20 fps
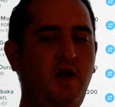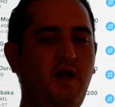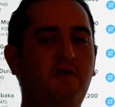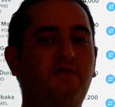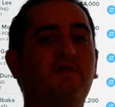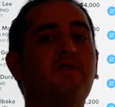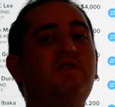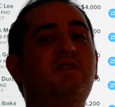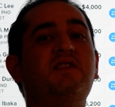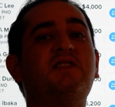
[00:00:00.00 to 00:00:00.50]

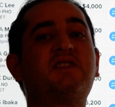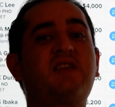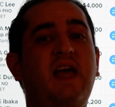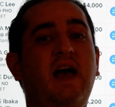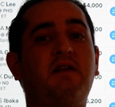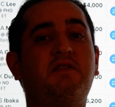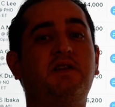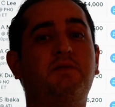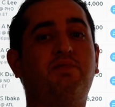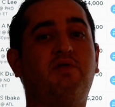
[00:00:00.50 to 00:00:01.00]
for
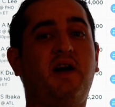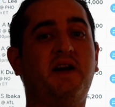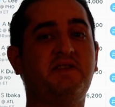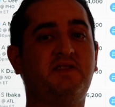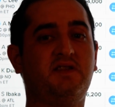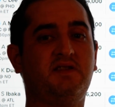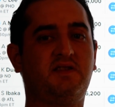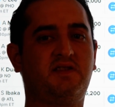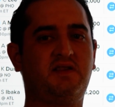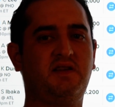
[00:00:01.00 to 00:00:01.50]
discounted
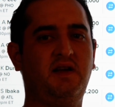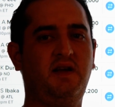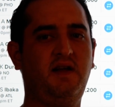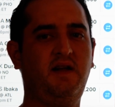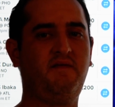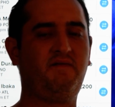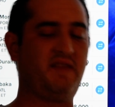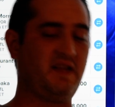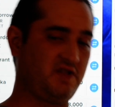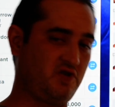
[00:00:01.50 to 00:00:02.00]
prices.
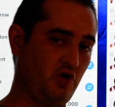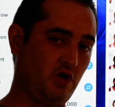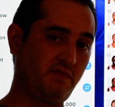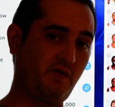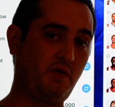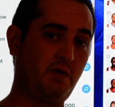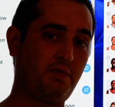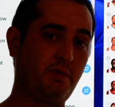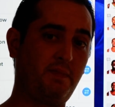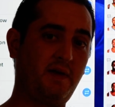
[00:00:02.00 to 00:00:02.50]
That's normally
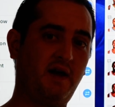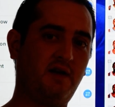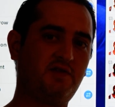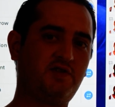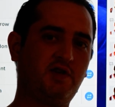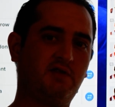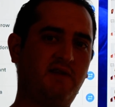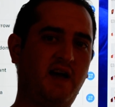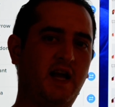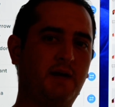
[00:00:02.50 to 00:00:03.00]
what propels
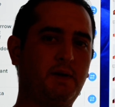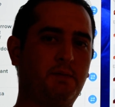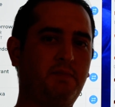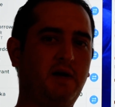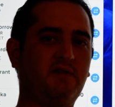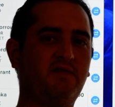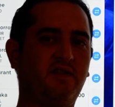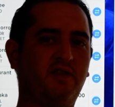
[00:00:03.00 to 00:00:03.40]
your lineup above a